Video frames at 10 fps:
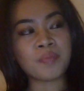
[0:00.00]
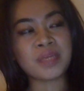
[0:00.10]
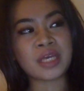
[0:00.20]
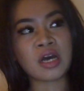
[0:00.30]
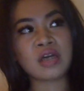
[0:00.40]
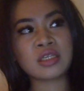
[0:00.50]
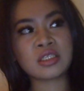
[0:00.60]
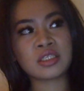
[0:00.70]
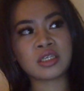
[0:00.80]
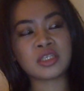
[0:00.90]

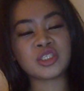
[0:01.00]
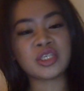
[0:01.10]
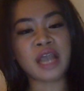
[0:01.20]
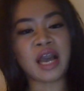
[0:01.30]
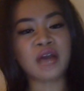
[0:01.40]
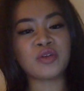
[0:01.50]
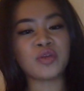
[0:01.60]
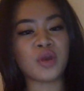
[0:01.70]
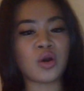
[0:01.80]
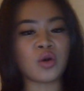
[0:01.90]
because she had
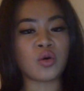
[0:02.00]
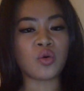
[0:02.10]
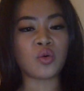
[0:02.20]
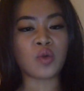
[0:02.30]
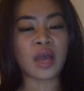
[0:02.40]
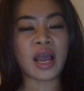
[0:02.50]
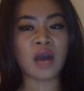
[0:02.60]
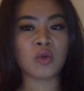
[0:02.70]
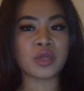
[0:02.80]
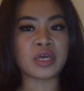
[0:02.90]
no
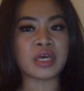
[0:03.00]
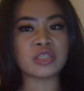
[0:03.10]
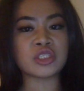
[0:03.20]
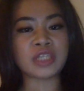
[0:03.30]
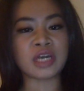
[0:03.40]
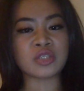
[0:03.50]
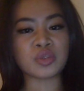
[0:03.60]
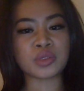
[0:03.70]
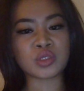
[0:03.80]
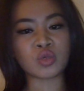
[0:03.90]
outlet, she had to
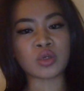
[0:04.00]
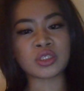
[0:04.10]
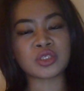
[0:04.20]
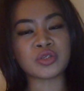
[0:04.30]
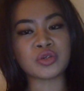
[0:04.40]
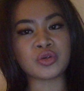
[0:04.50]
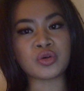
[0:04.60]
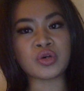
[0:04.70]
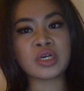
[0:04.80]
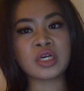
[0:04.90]
resort
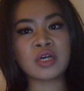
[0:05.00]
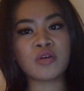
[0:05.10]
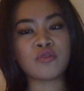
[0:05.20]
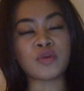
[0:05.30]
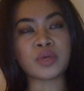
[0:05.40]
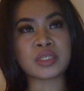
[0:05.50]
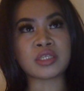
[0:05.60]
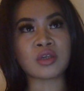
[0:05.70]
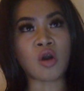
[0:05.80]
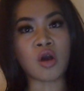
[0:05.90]
to
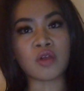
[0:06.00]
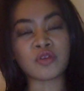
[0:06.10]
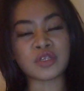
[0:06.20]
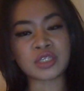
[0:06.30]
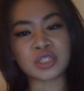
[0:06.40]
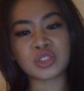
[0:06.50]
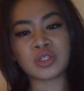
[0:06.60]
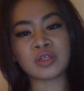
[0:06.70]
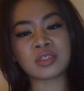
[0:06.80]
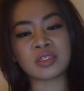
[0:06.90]
focusing all of her attention
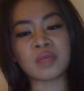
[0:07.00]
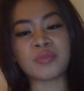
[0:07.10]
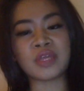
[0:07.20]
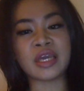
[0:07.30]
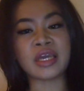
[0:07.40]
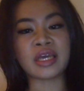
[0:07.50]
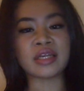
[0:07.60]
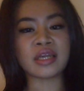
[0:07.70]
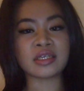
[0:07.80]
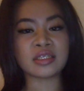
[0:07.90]
on something, and
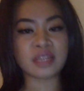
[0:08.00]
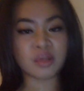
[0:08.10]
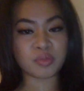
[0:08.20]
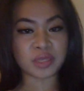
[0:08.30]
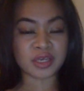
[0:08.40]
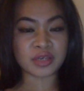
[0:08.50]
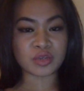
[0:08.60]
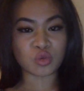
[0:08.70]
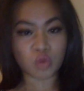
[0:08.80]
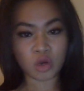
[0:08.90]
it ended up being
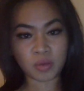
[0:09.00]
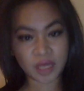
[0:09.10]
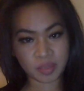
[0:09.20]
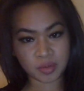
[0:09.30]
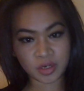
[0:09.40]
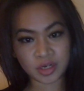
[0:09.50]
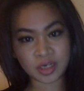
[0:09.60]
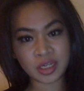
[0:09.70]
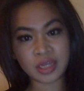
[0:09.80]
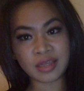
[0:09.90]
the
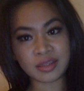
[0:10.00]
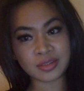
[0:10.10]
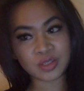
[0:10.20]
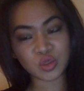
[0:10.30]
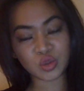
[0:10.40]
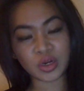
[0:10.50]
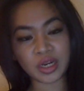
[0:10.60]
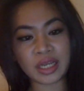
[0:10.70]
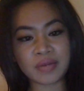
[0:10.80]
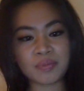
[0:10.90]
wallpaper in the
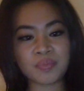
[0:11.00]
story.